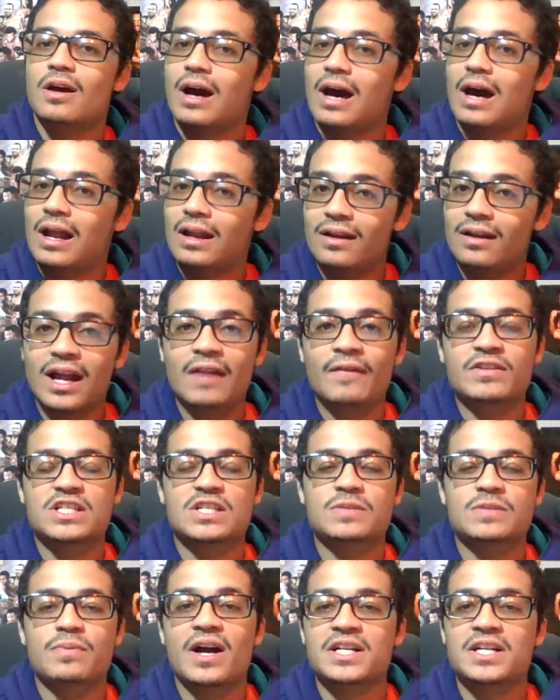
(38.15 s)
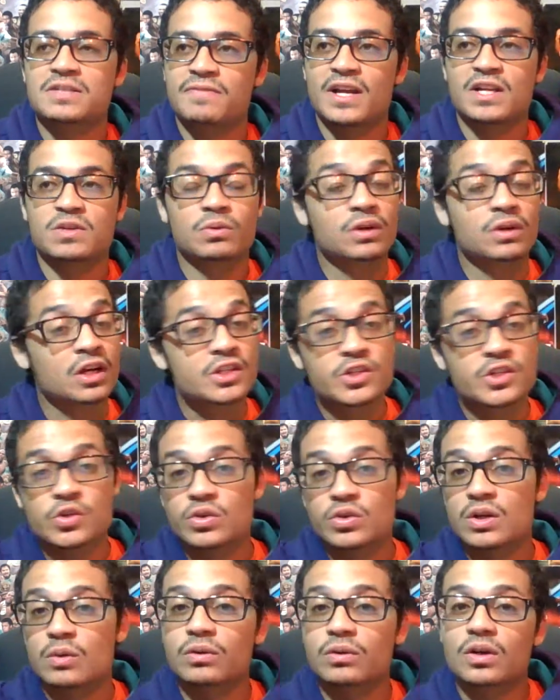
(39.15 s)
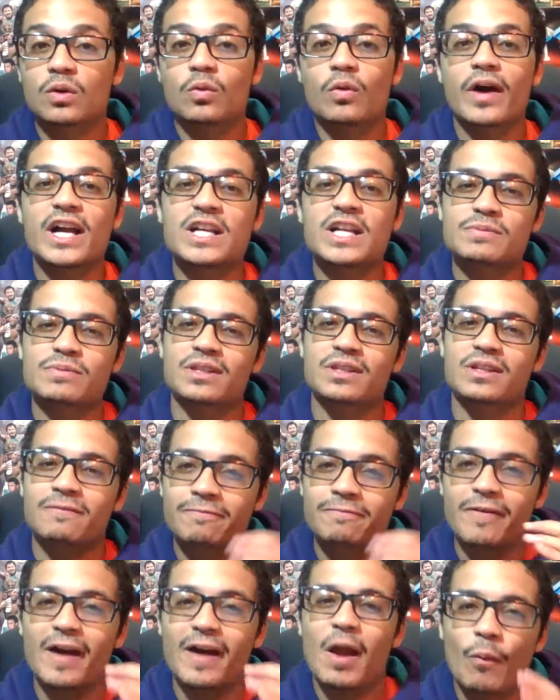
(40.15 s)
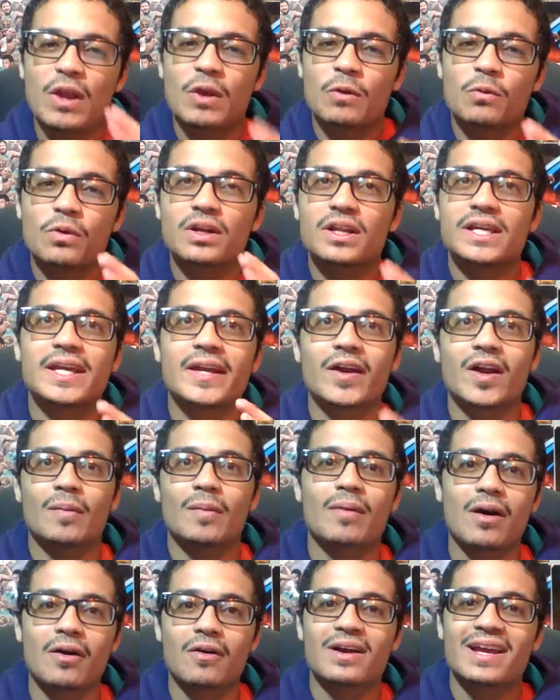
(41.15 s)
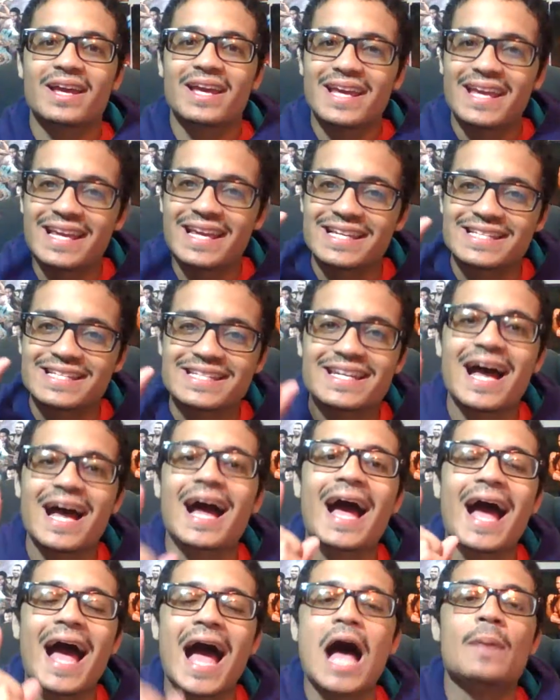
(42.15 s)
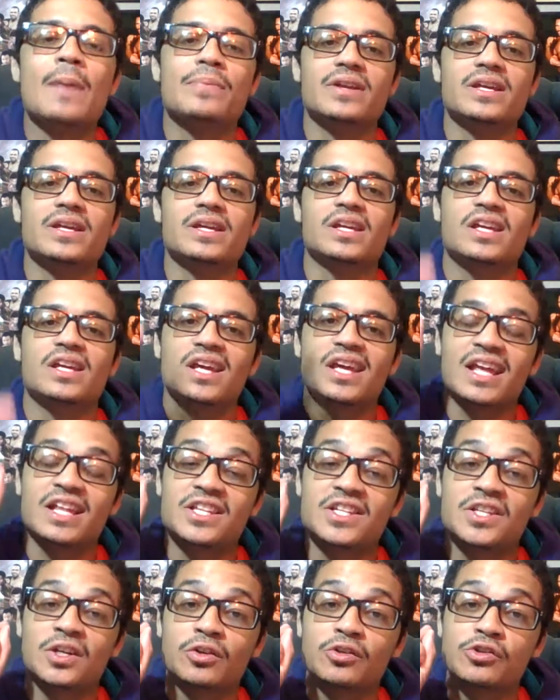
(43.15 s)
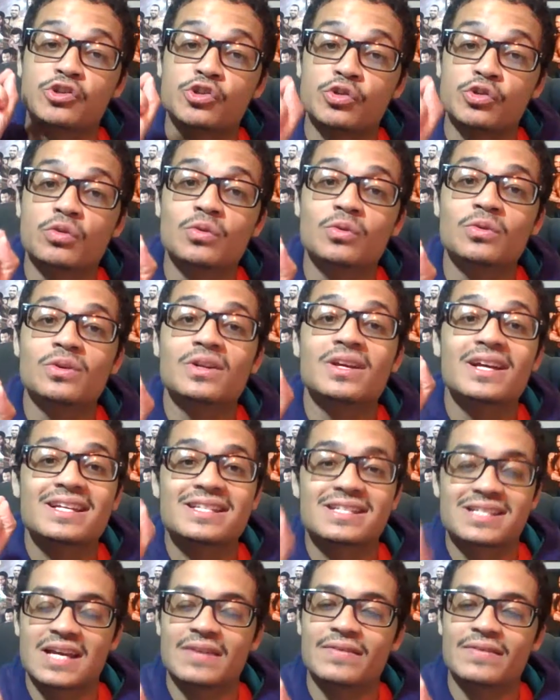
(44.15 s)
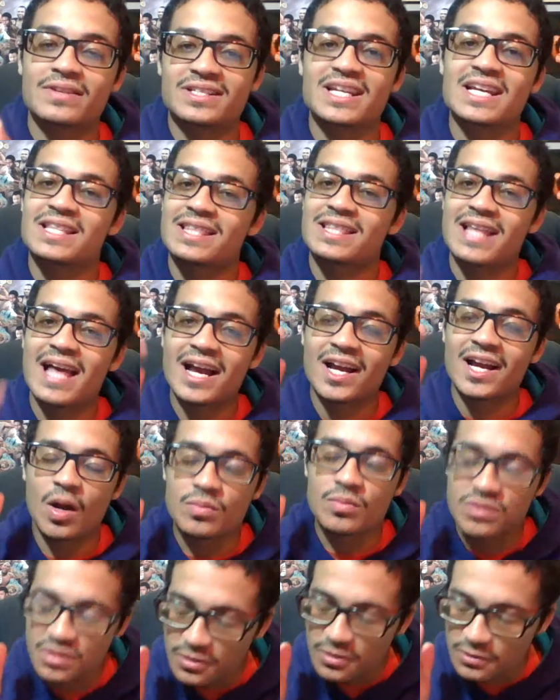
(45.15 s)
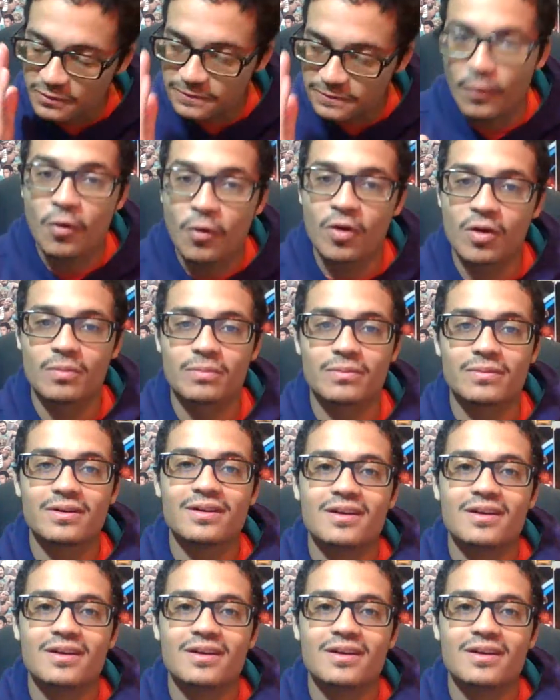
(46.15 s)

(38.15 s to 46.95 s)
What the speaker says: A lot of us as boxing fans, we're going to tune in, we're going to watch. But the fight we really care about is not happening until June 17th. And that comes in the form